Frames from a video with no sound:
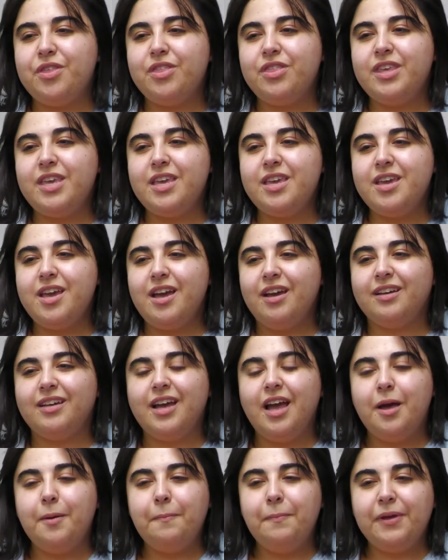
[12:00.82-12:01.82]
the
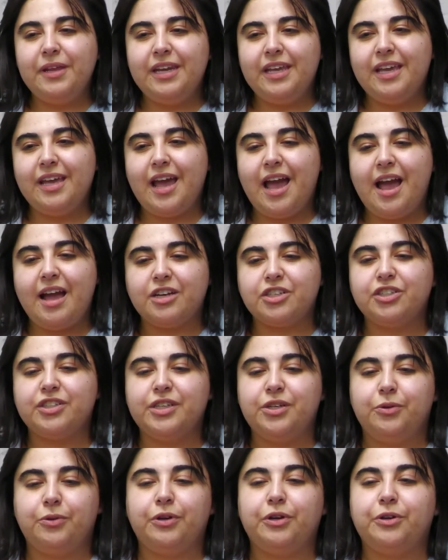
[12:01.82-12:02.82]
company
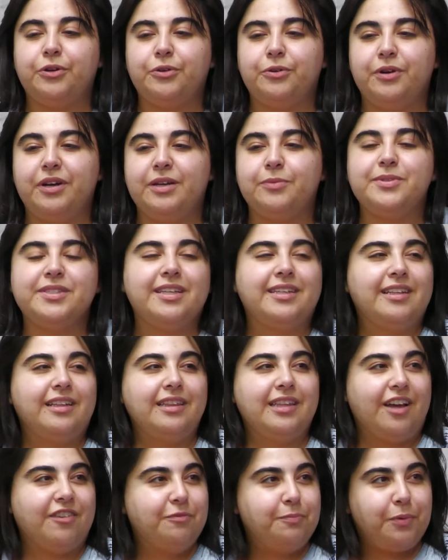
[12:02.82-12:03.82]
actually grew. It was a little
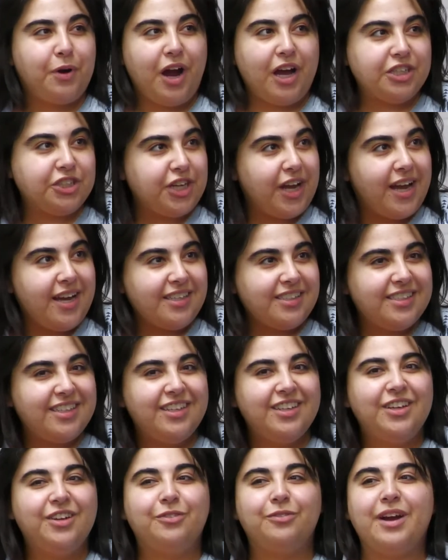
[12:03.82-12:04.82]
love project,
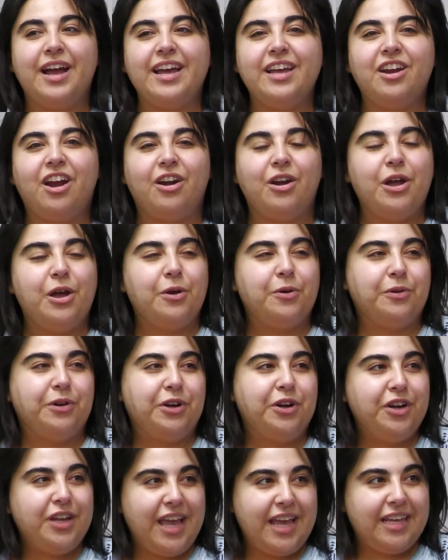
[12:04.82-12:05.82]
right? Our
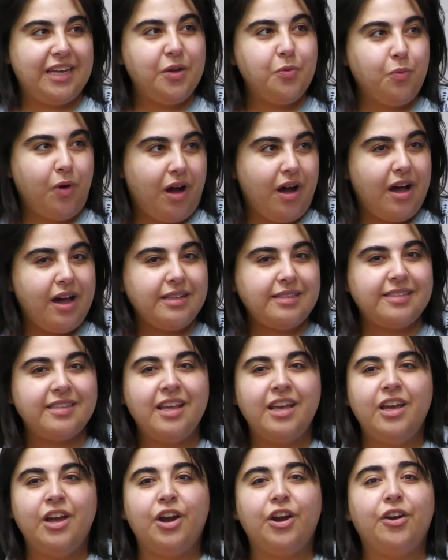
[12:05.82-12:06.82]
owner, Katie Watts,
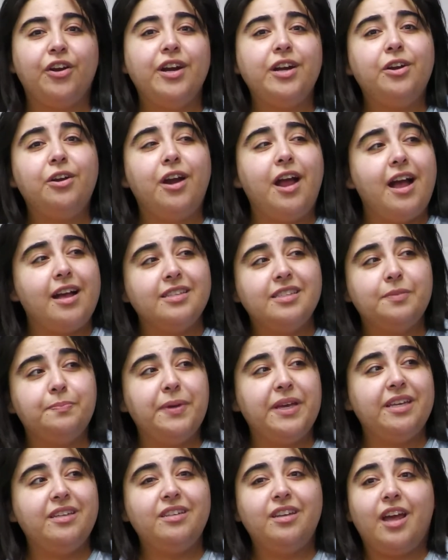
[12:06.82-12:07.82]
her and her
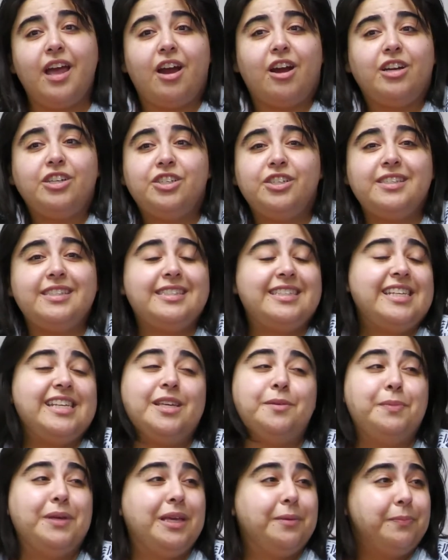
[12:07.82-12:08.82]
husband are just
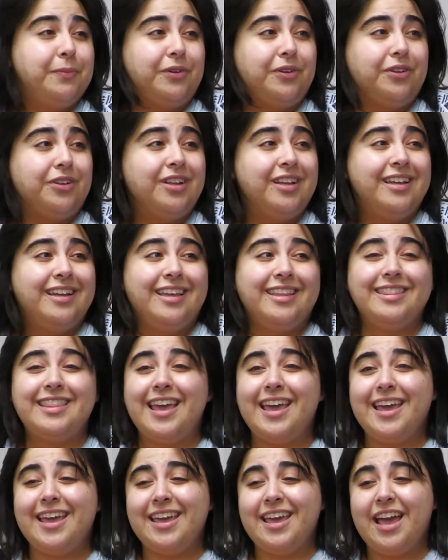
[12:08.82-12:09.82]
tea people.
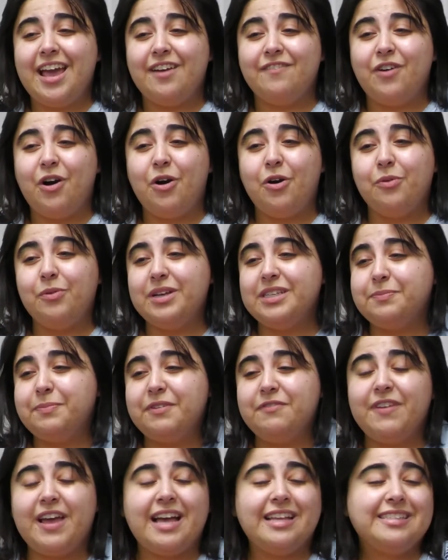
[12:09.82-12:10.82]
They have always
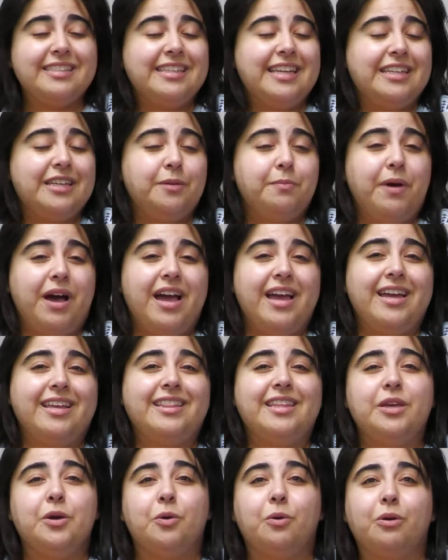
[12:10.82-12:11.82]
been fascinated by
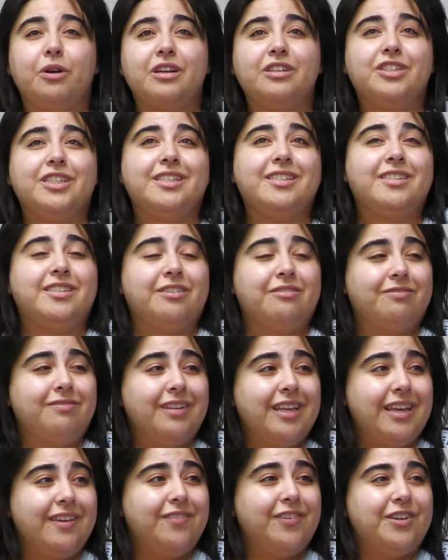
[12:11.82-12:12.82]
it, the origins, the
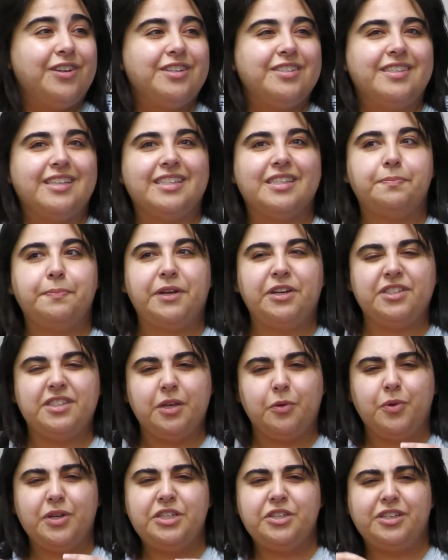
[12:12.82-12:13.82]
flavors,
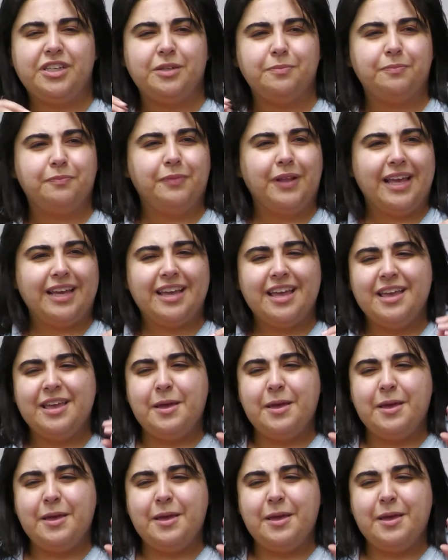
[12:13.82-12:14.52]
experiencing what you can like